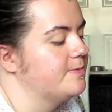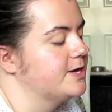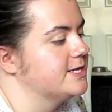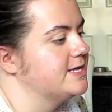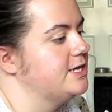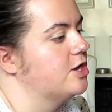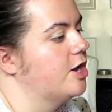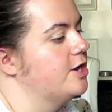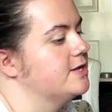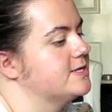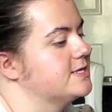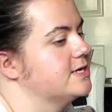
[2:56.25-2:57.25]
because he
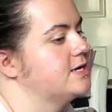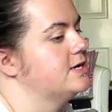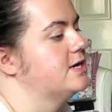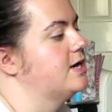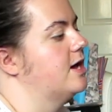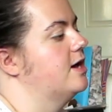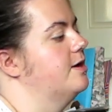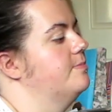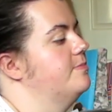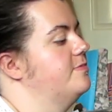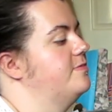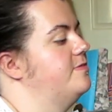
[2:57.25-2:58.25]
knows
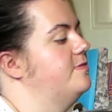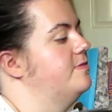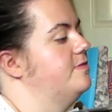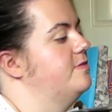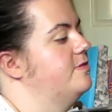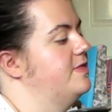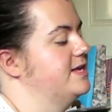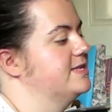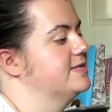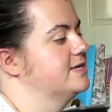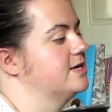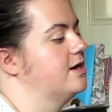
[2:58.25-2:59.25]
this
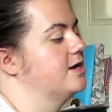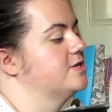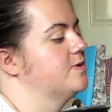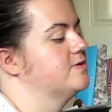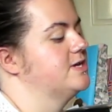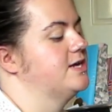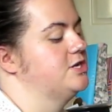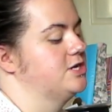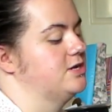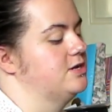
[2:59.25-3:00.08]
is a target, so I'll touch.